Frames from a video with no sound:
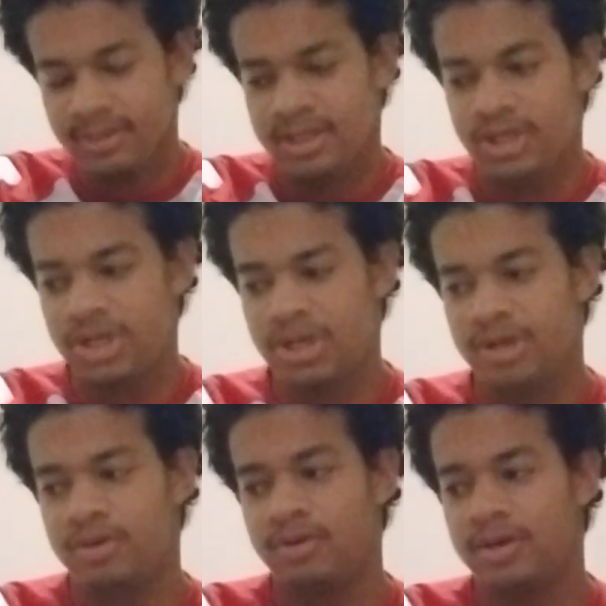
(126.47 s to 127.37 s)
you
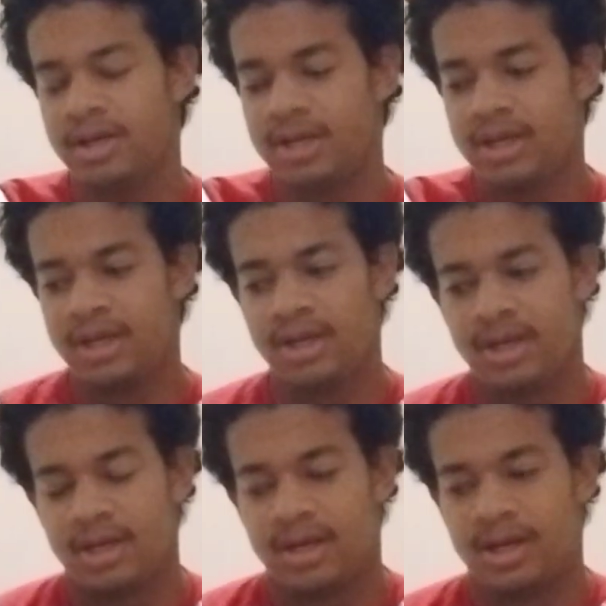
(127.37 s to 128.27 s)
know,
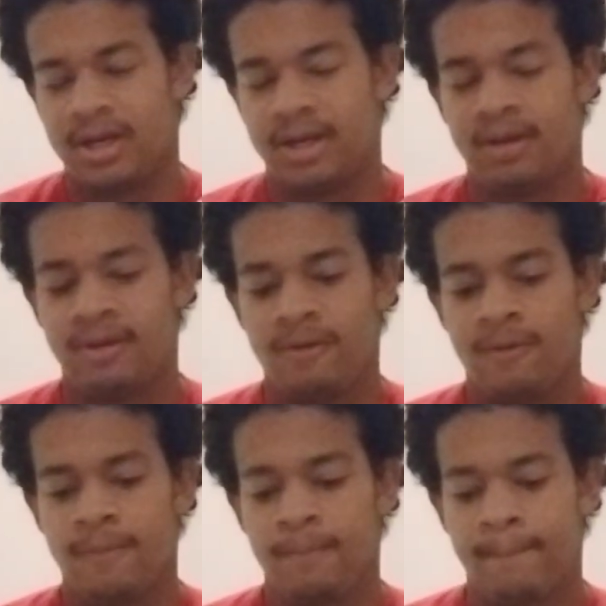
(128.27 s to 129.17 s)

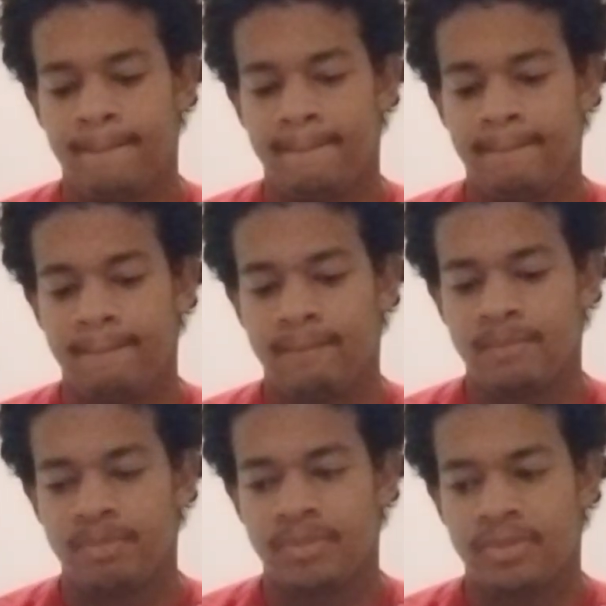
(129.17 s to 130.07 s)
um,
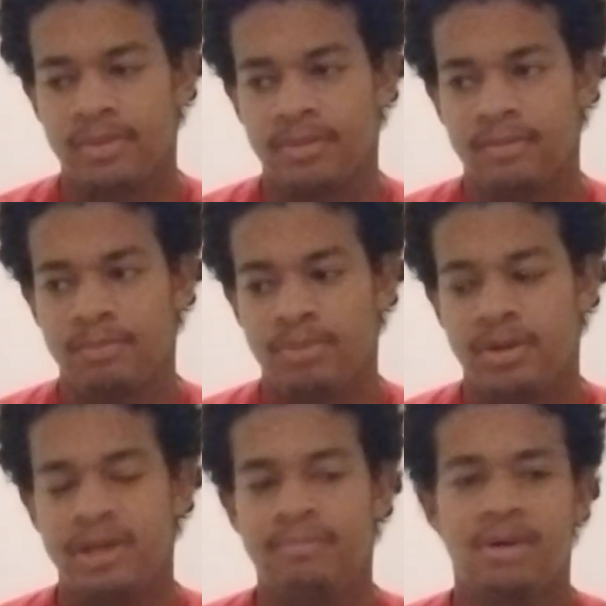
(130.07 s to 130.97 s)

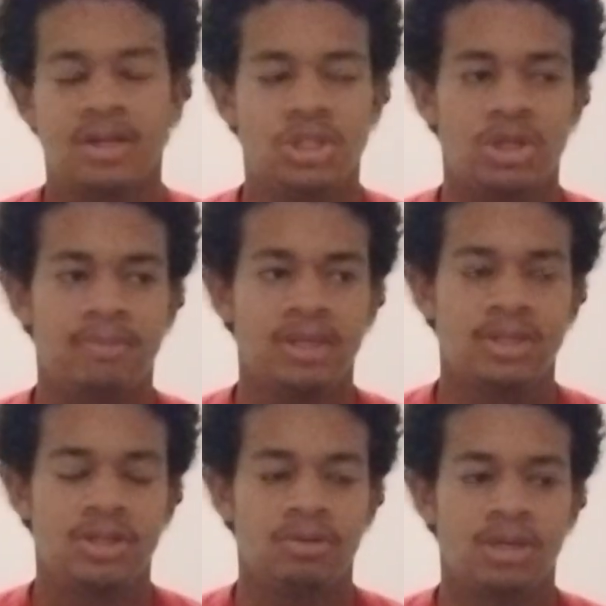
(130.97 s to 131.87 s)
Pretty much, I
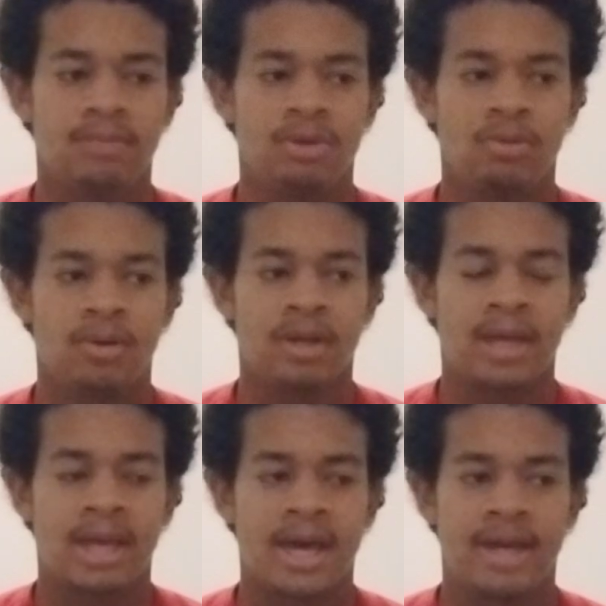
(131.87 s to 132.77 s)
mean, don't get me wrong,
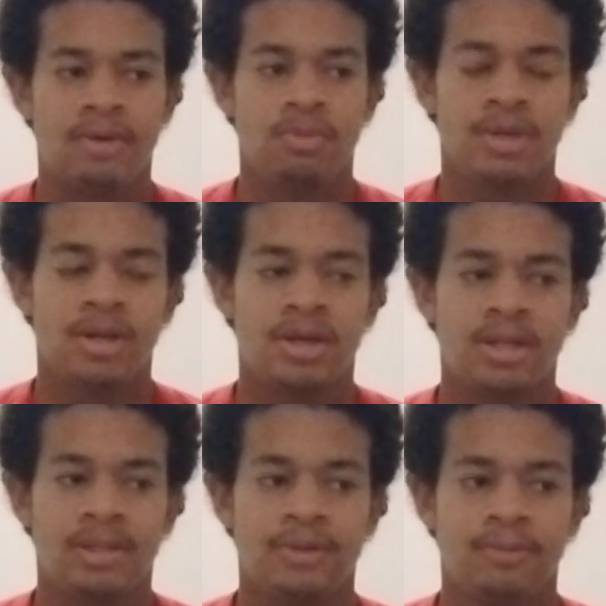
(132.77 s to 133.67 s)
I kind of went on
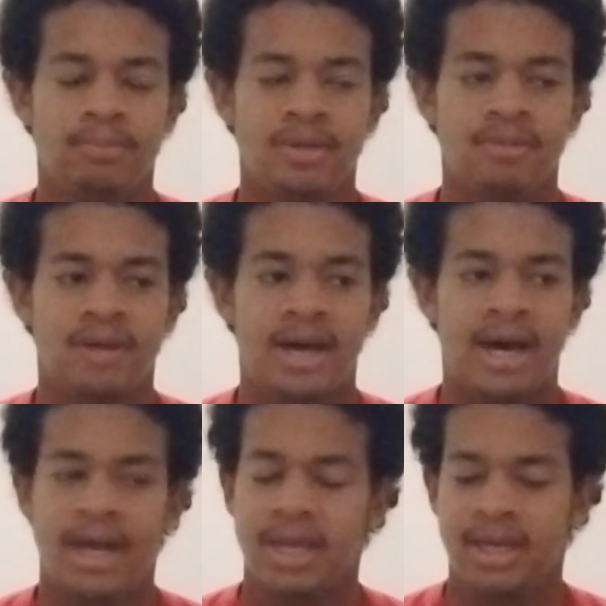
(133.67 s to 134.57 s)
a little bit of a
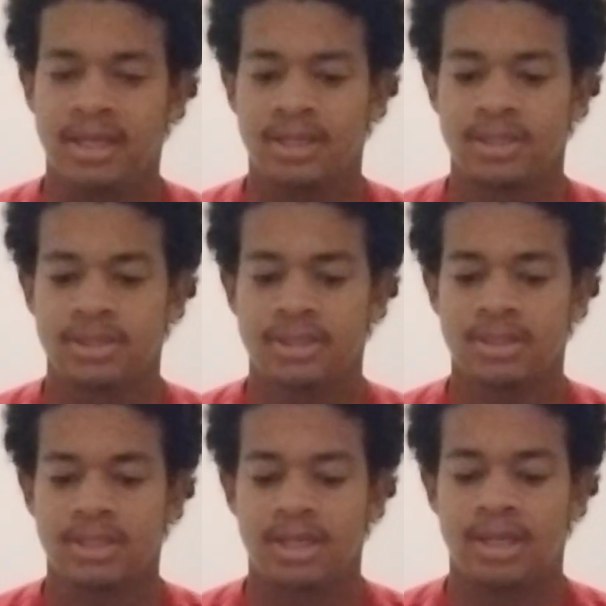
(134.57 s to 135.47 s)

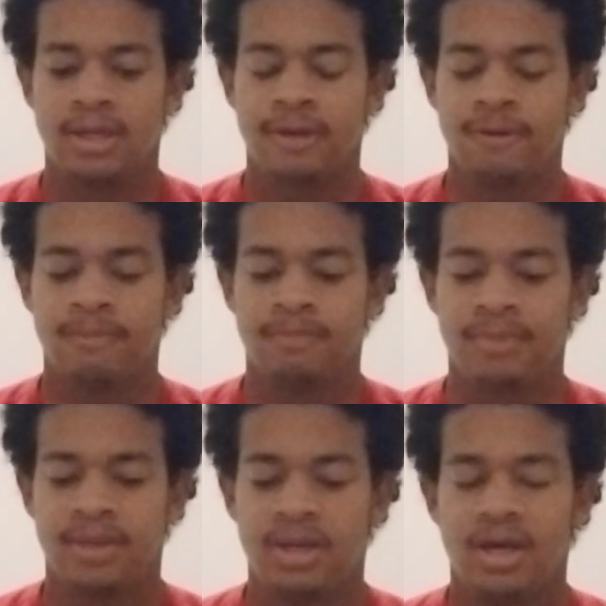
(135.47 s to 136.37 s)
hiatus
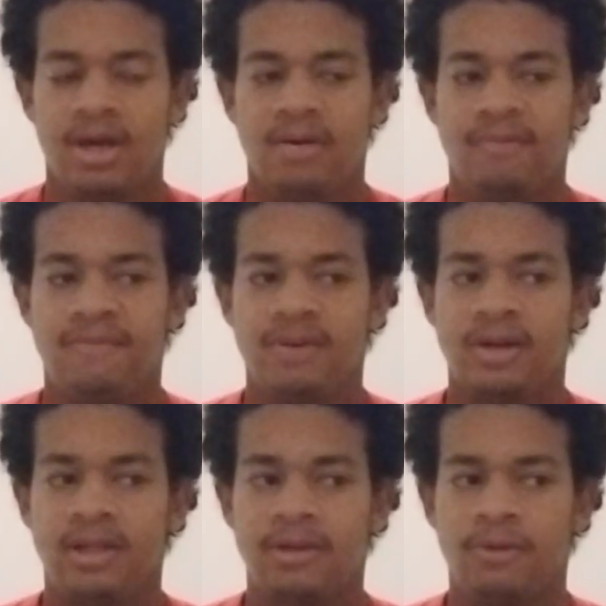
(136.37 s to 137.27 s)
for
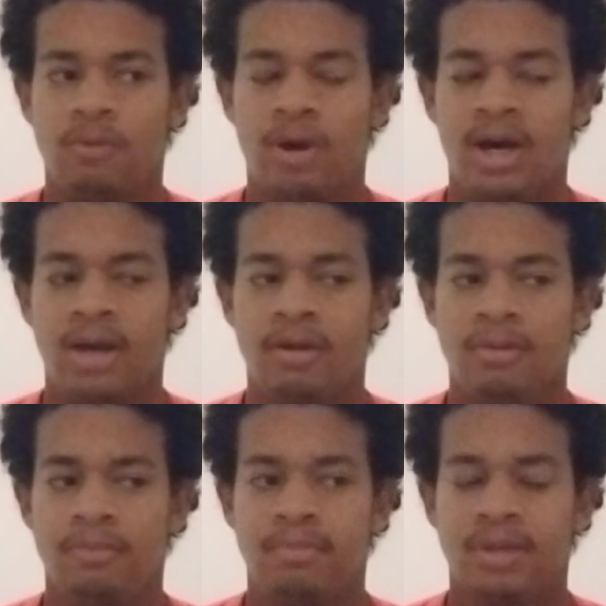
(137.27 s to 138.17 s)
a little
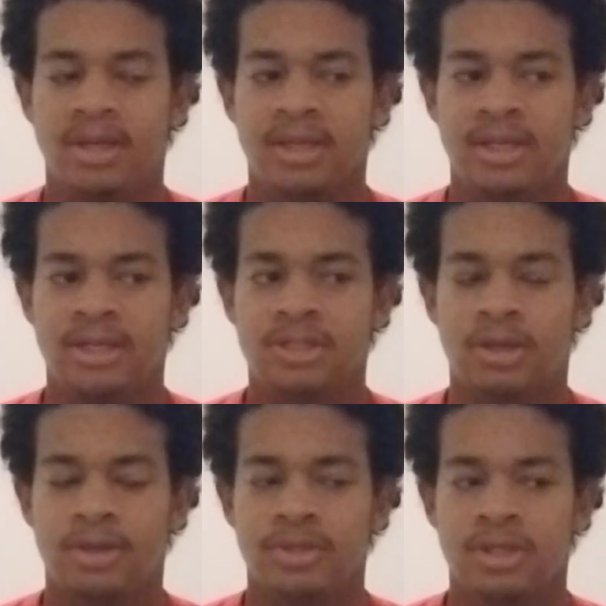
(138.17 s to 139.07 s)
while, but it
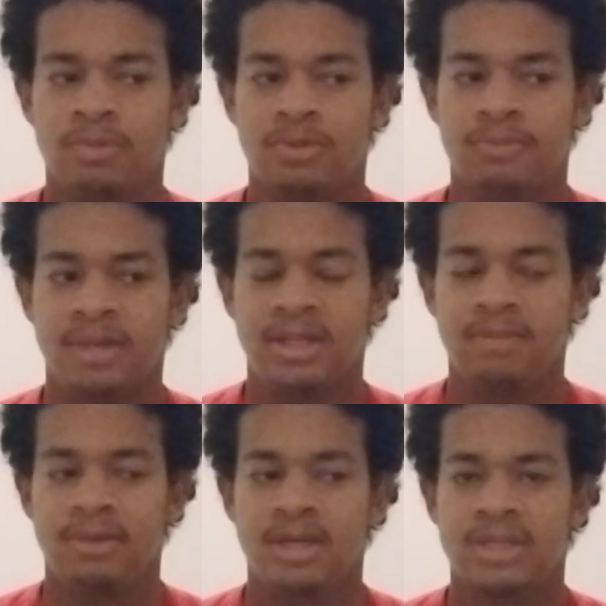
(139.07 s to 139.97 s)
was mainly
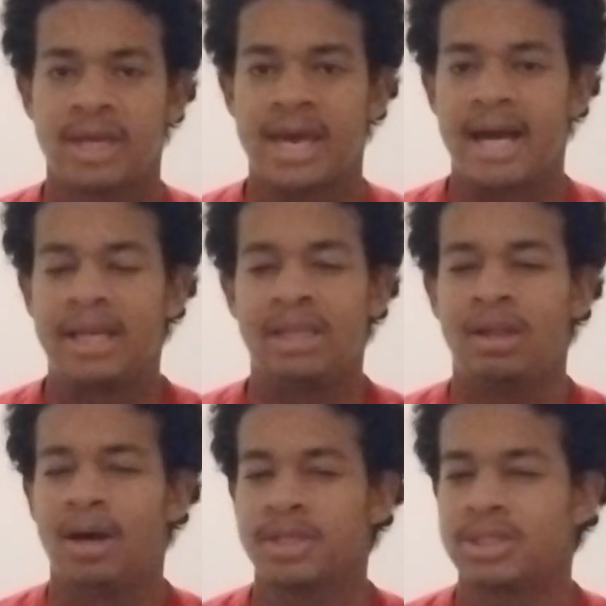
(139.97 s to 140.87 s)
because I kind of
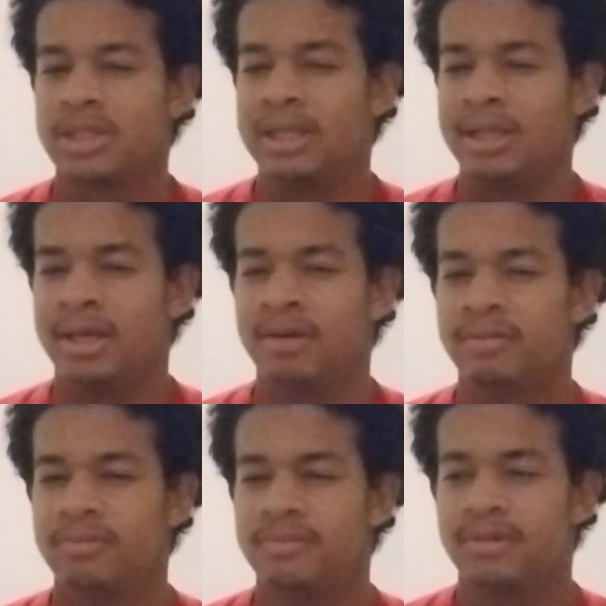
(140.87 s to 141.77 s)
lost the love,